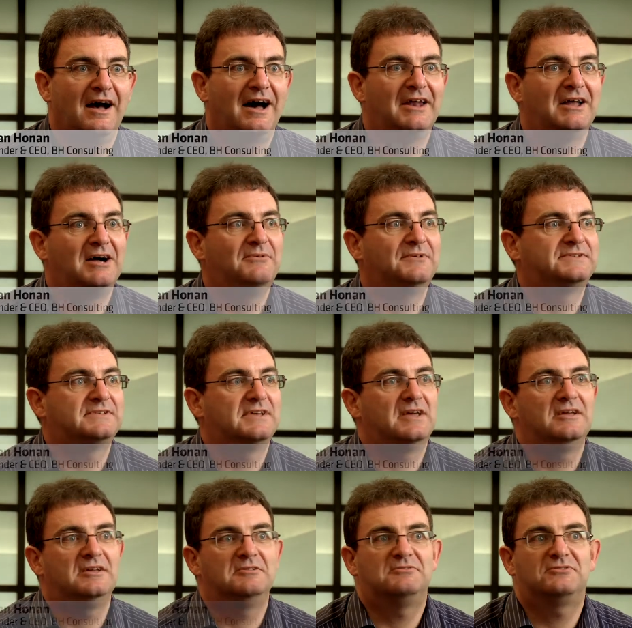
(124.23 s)
And I would
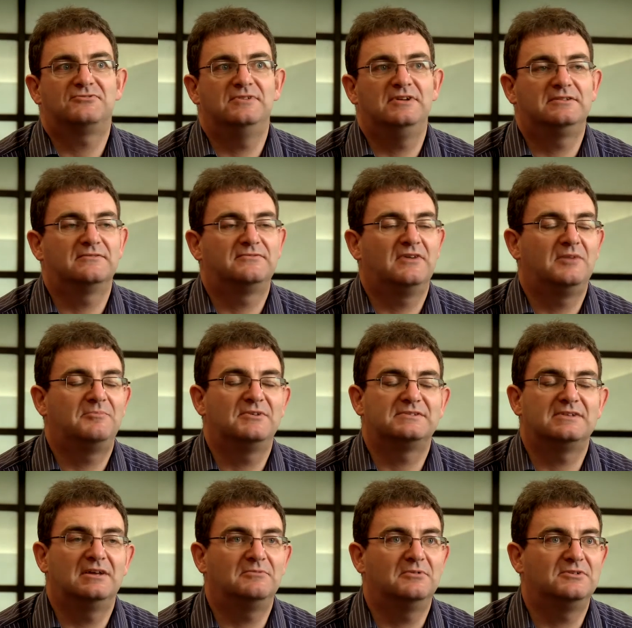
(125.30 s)
say 3 to
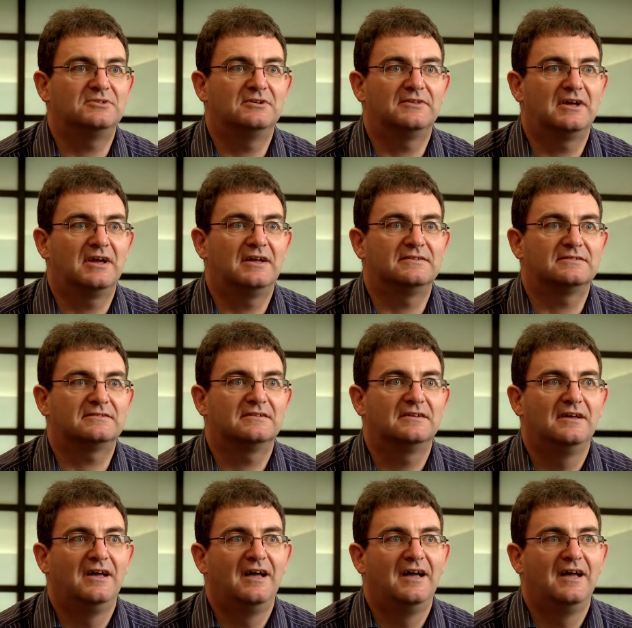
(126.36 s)
5% will show their hands.